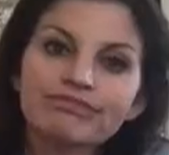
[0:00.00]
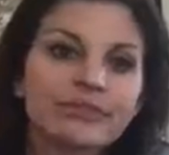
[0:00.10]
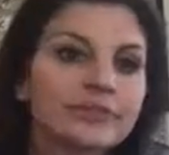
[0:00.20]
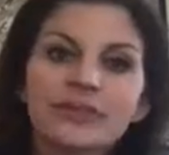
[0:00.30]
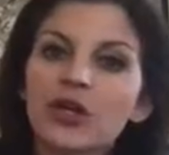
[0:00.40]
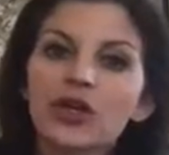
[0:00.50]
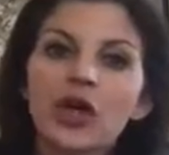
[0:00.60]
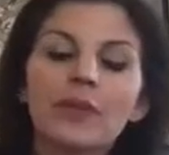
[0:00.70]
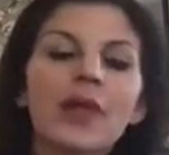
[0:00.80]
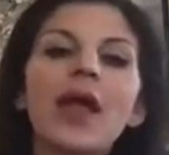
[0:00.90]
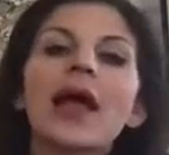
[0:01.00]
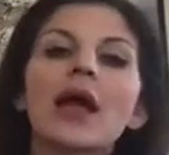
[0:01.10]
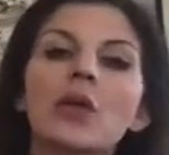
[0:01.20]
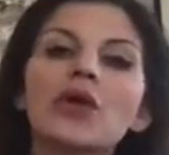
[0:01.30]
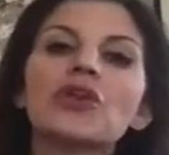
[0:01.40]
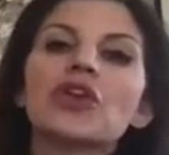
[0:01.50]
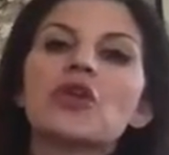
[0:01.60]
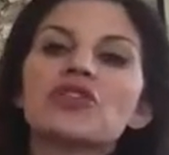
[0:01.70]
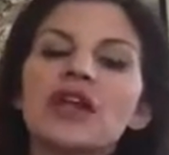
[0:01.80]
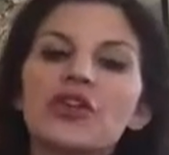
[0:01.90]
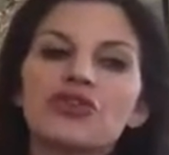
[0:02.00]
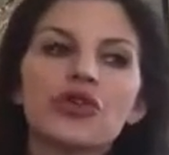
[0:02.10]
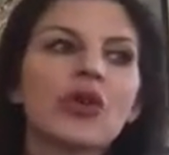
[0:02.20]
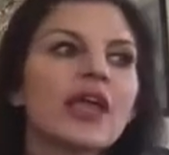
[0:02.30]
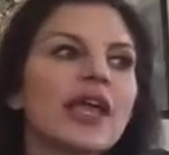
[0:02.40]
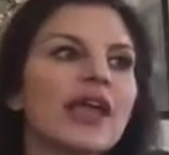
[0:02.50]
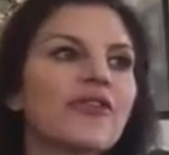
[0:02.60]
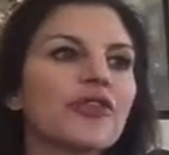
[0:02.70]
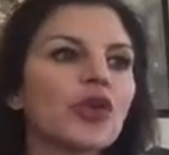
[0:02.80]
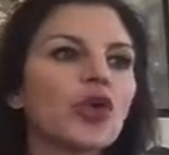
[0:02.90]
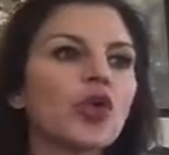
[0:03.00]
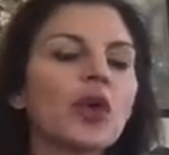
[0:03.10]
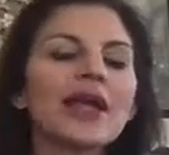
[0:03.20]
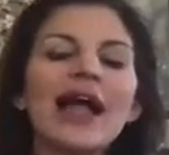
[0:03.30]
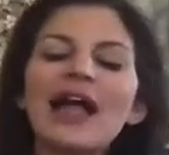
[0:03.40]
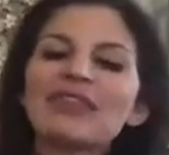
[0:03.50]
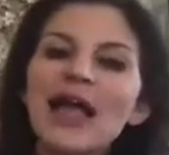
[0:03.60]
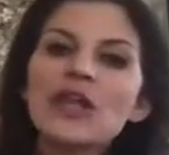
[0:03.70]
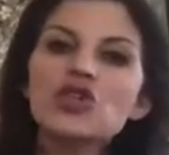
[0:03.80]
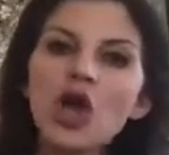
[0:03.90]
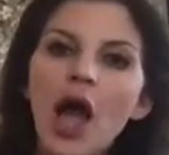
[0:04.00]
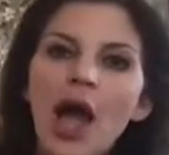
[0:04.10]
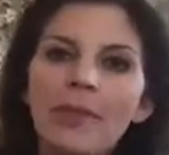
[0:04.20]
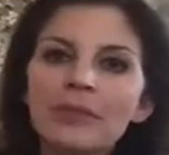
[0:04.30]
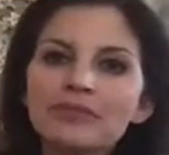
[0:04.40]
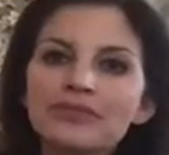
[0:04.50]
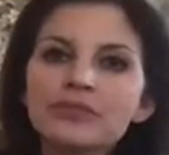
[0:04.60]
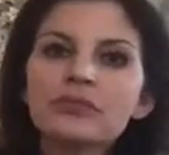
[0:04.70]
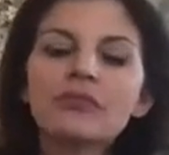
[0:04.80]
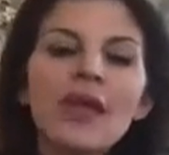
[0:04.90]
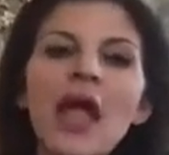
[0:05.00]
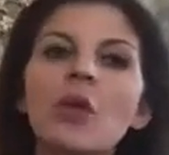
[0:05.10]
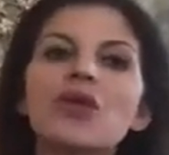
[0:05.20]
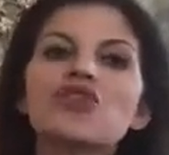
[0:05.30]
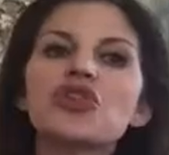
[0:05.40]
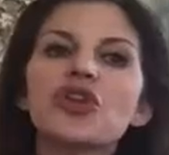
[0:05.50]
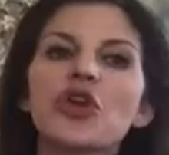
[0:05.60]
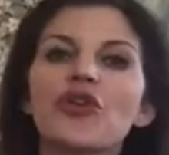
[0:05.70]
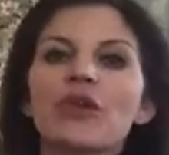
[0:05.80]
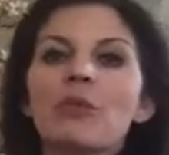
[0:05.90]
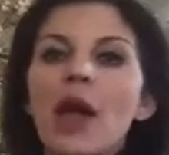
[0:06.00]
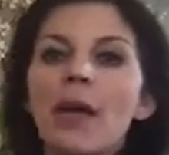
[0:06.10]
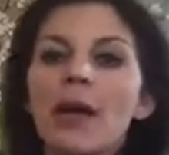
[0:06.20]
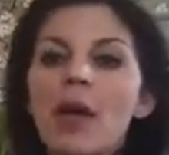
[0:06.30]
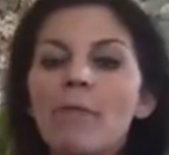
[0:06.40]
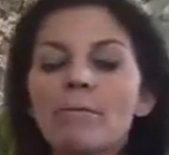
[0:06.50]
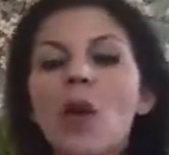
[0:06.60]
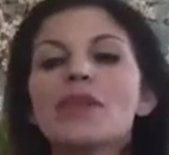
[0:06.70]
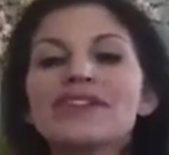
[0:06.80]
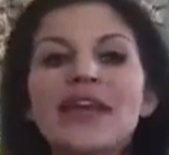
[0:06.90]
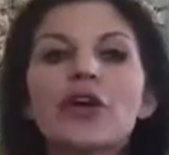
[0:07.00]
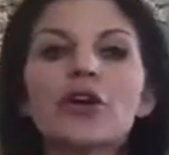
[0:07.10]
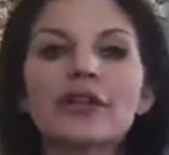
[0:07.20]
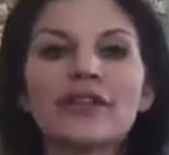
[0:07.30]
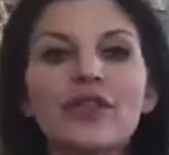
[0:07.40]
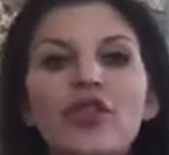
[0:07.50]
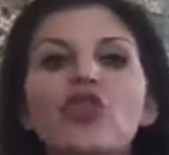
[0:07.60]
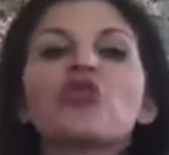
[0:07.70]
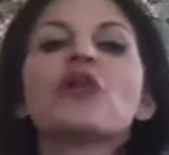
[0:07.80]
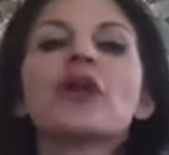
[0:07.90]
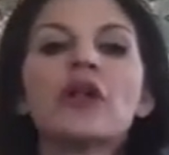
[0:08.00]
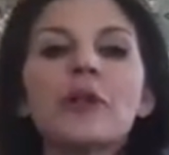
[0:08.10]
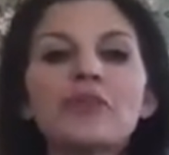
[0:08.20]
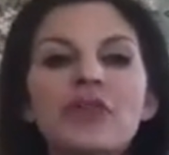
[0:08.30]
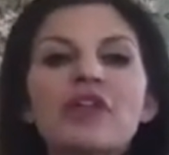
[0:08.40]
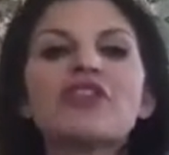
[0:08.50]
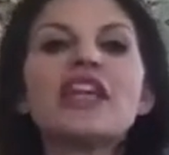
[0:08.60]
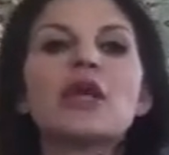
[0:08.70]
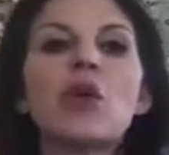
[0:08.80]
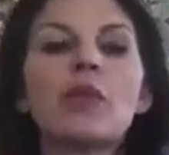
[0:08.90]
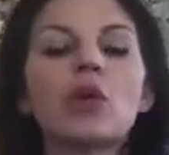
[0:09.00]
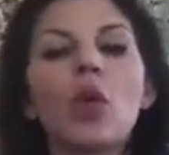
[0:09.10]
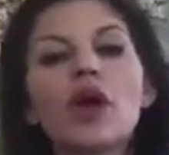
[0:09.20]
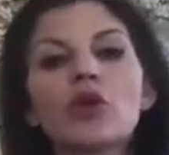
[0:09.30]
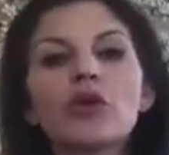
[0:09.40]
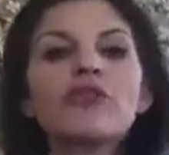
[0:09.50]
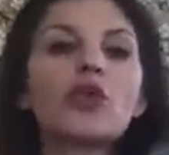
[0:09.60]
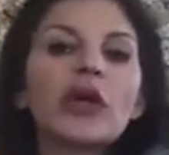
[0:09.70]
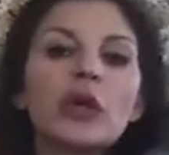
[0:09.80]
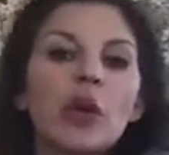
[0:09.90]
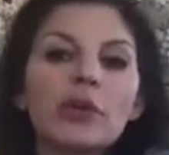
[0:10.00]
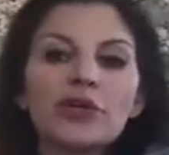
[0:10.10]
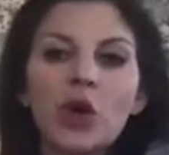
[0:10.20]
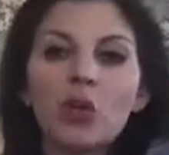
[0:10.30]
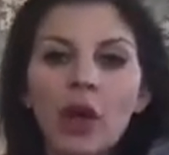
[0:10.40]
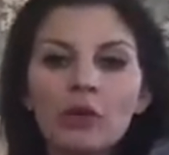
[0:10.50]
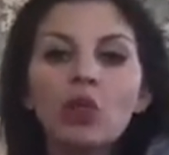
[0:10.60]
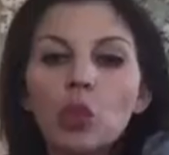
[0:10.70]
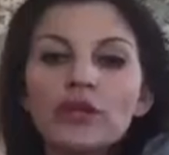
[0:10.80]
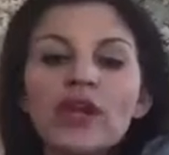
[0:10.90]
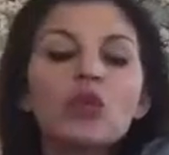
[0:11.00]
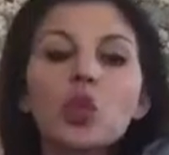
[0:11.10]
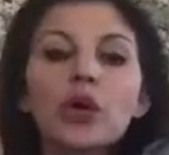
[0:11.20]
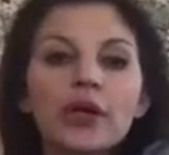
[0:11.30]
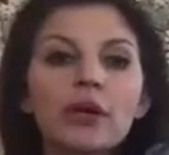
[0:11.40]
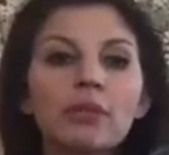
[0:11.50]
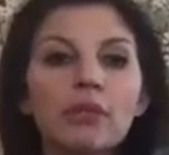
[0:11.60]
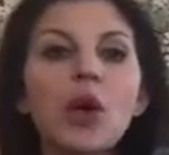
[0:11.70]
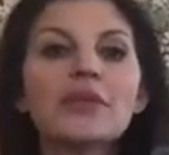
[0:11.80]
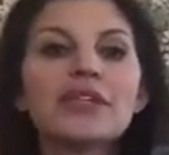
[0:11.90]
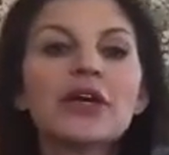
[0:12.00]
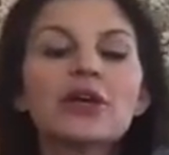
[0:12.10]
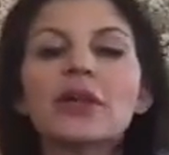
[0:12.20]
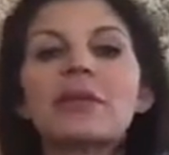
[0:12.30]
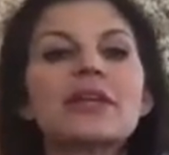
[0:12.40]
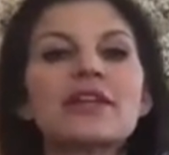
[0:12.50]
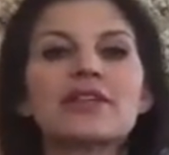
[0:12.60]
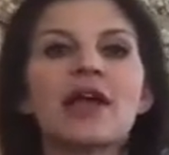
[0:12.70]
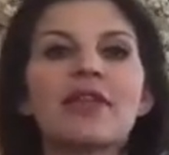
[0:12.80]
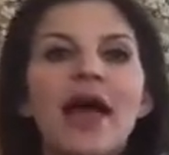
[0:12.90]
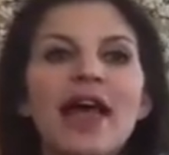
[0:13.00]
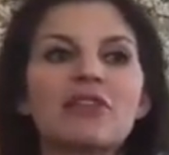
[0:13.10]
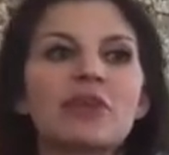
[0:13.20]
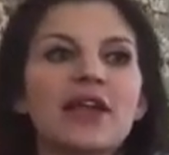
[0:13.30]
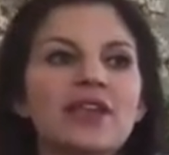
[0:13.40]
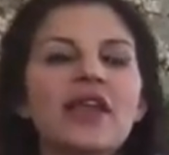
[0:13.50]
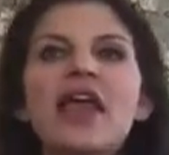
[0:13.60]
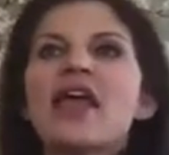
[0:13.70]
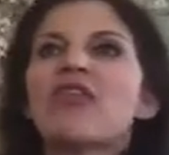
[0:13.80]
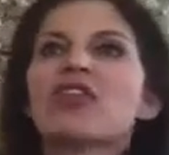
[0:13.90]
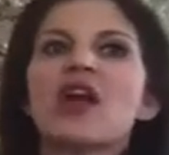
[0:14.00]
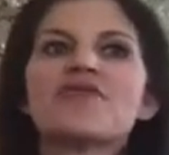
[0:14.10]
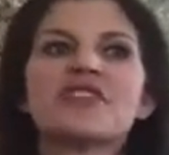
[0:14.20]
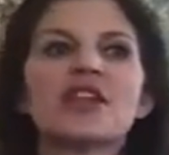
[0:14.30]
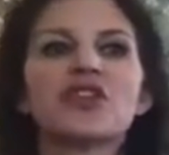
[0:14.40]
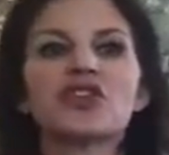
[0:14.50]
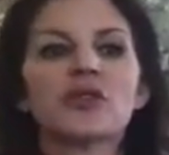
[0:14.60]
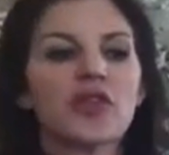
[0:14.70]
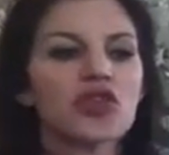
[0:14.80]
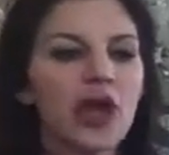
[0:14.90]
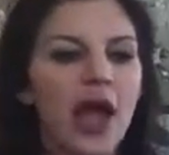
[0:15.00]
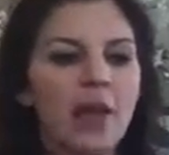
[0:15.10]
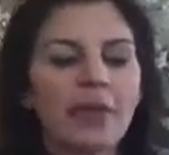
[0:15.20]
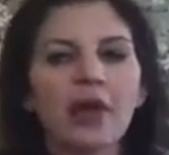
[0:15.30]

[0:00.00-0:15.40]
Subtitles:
There you go. I want you to know it's not true. If you got that job, I want you to know that momentarily the thrill of getting what we want or avoiding what we don't want does work momentarily, but it does not last, because then all of a sudden you're in this job and,